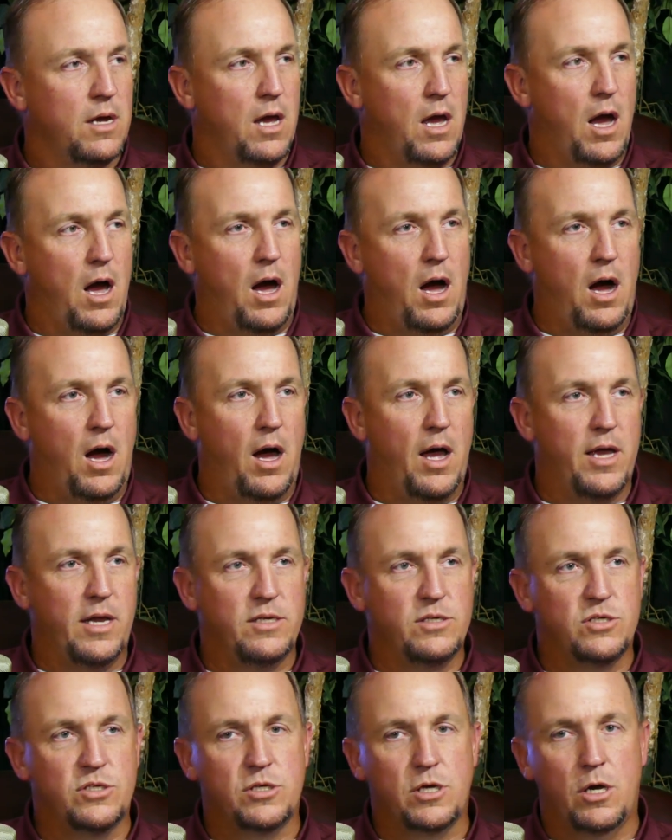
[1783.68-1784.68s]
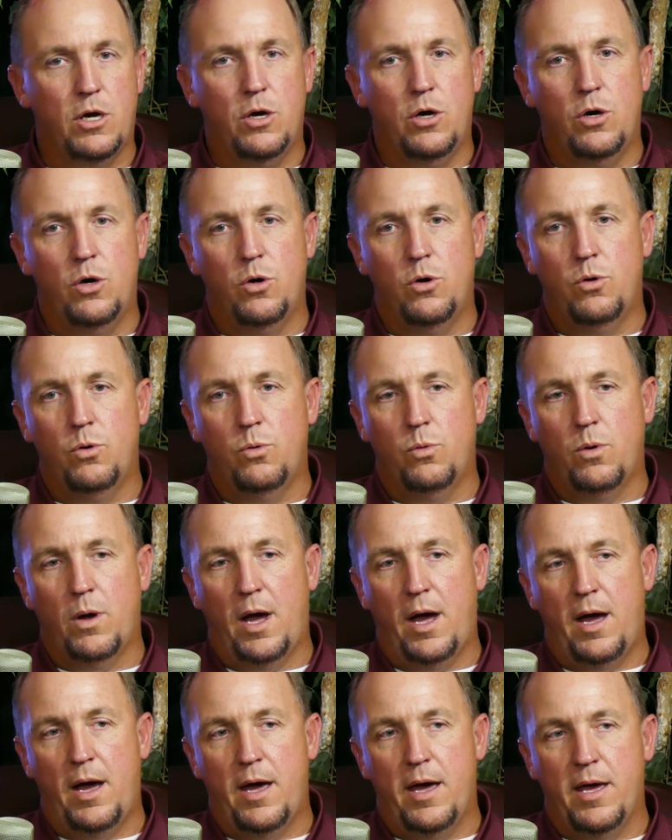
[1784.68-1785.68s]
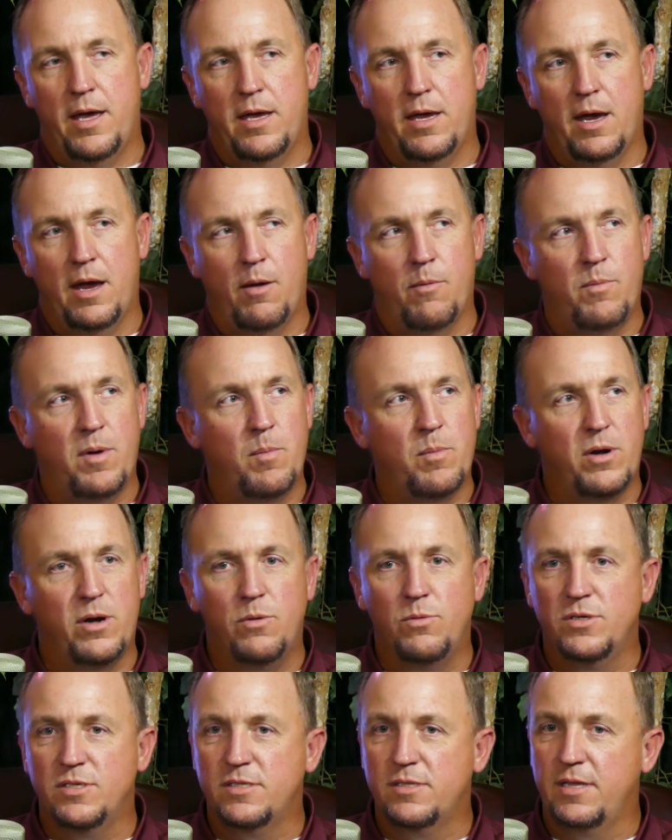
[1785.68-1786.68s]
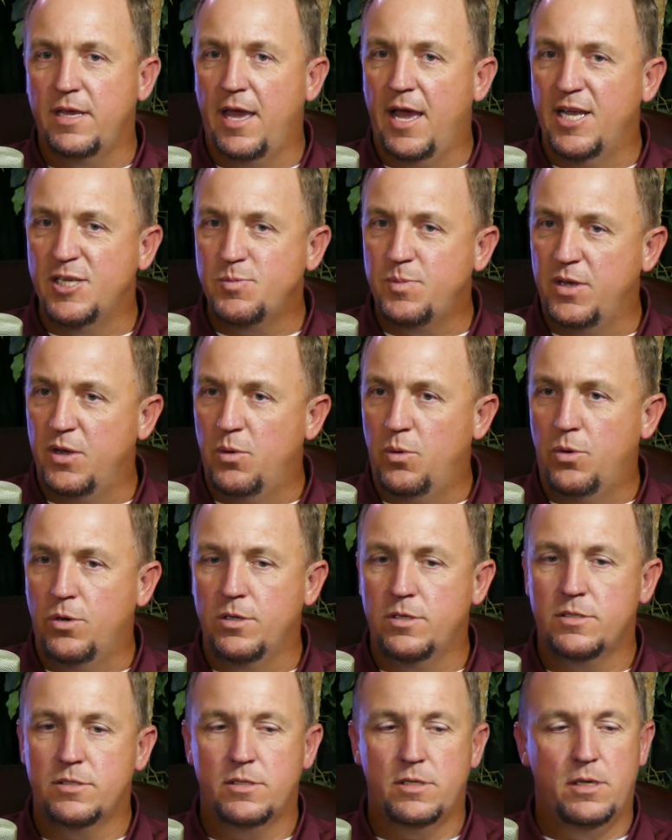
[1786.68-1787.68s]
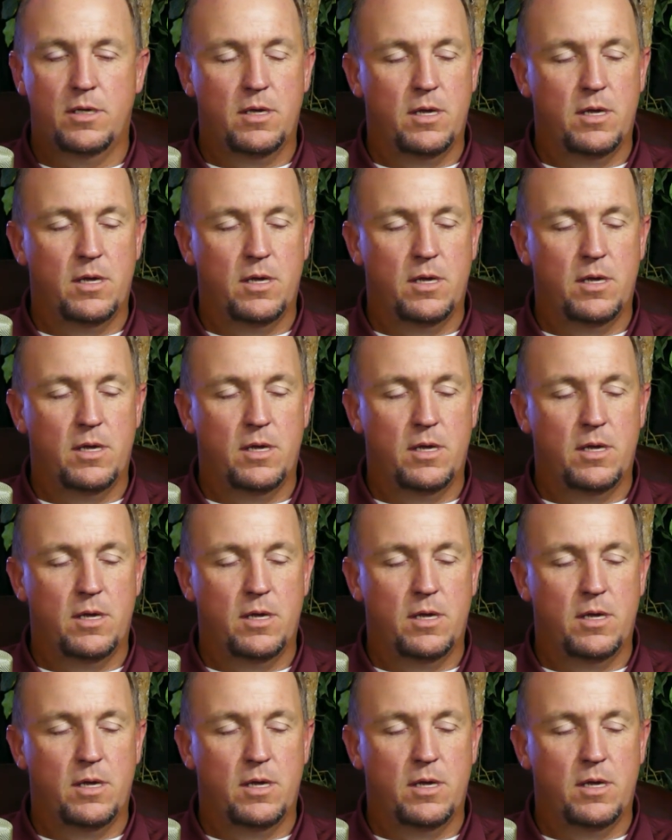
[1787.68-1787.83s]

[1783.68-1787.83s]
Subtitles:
And so I remember it was the ESPY Awards.